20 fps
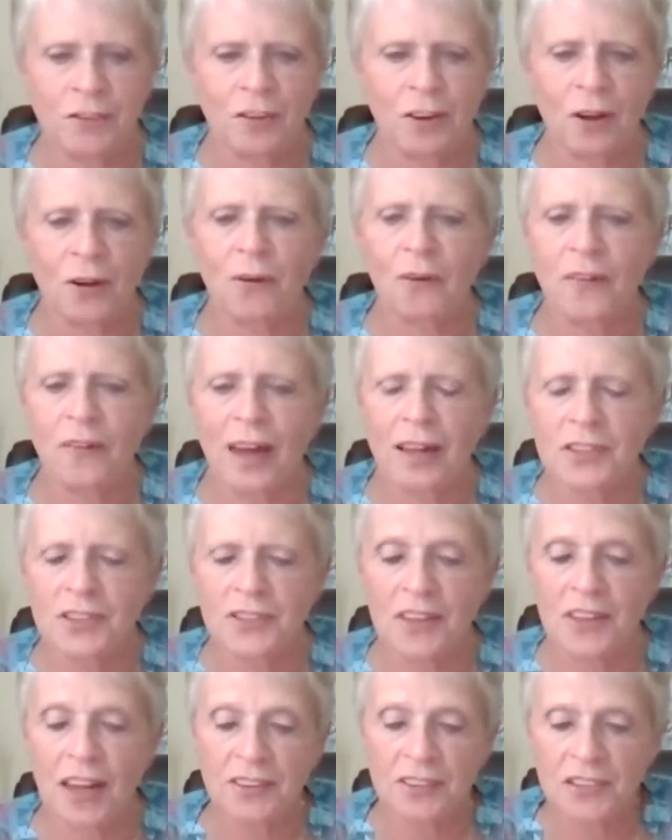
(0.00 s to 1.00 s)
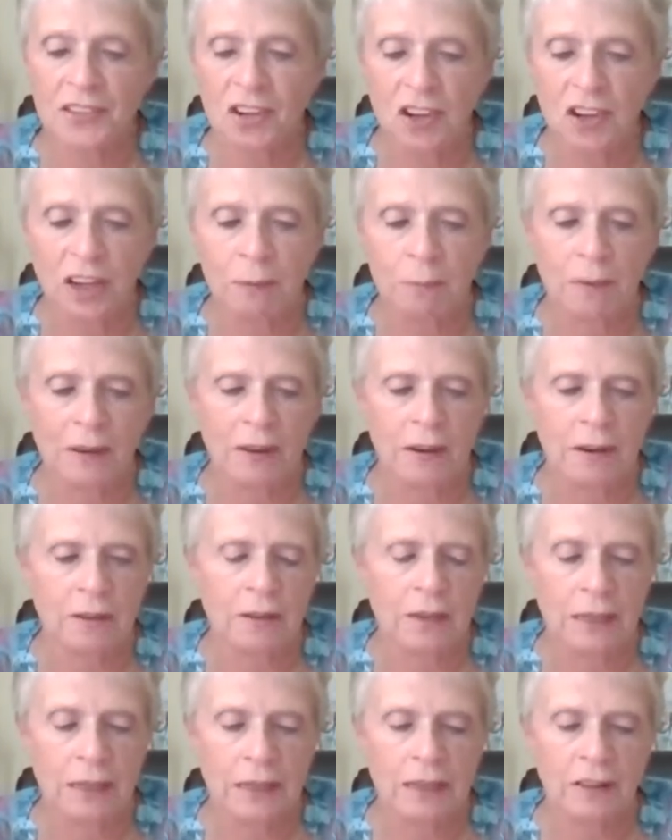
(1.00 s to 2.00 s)
You know, that's good, but
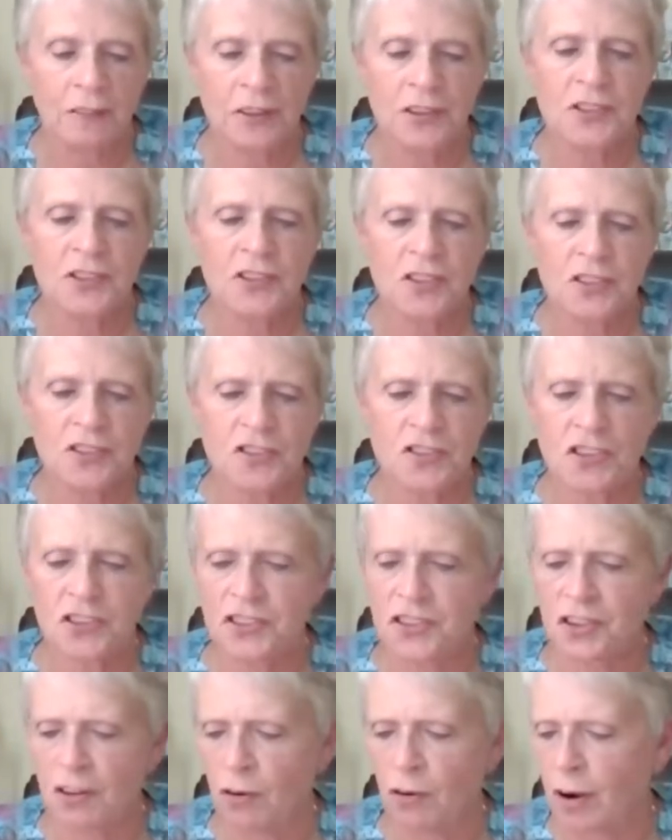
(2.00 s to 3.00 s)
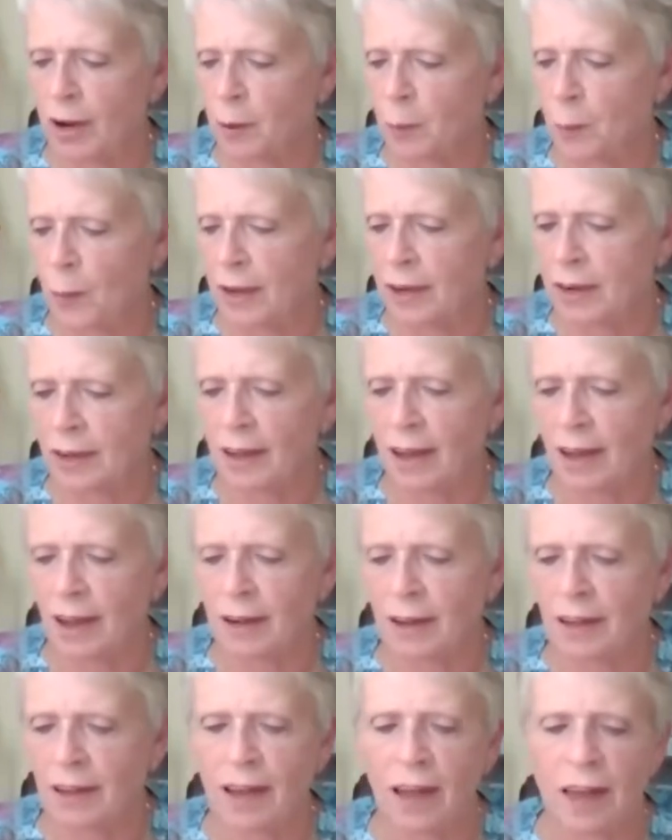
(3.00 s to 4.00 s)
this is just a great way to kind
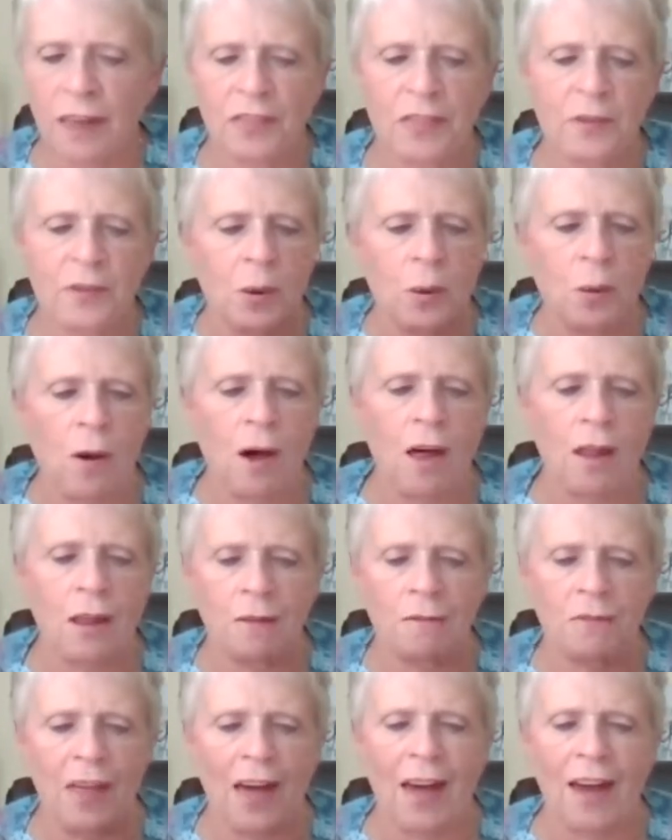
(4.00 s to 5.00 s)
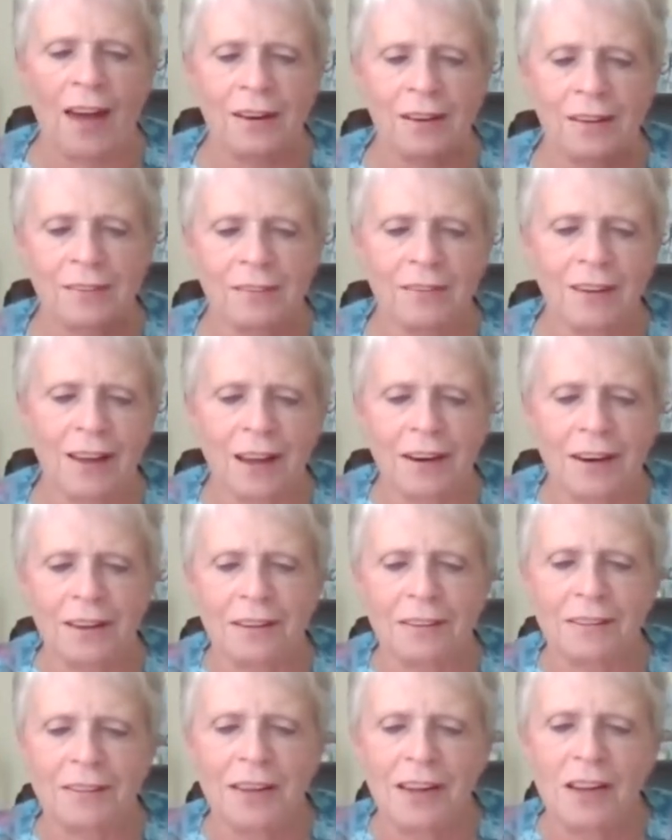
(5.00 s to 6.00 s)
of cut through all of that and kind of
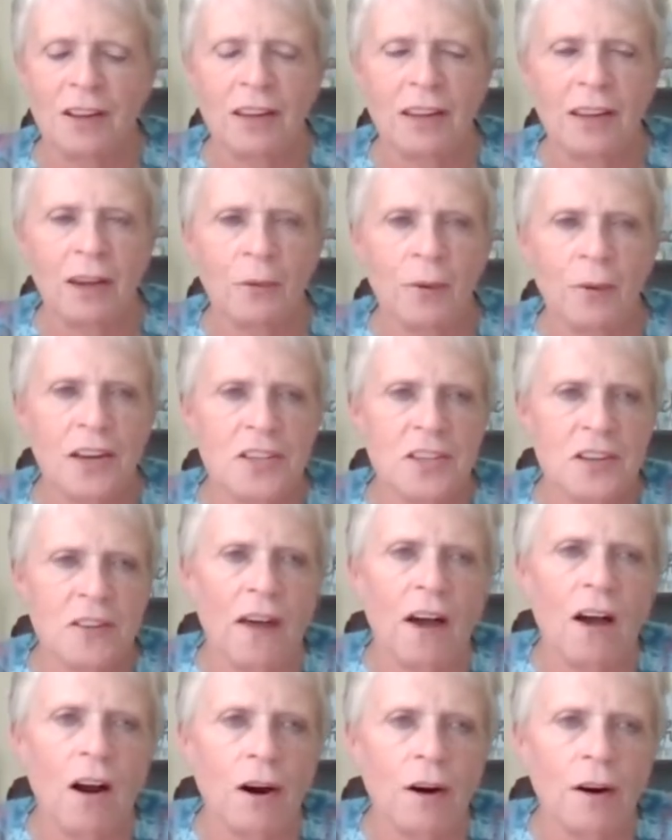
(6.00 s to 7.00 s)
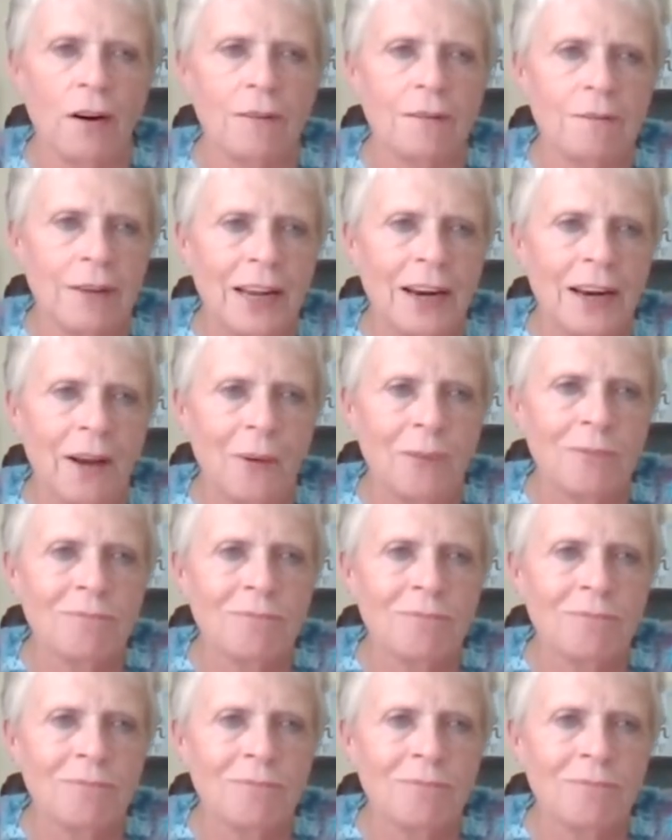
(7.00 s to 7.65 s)
get right to the heart, you know.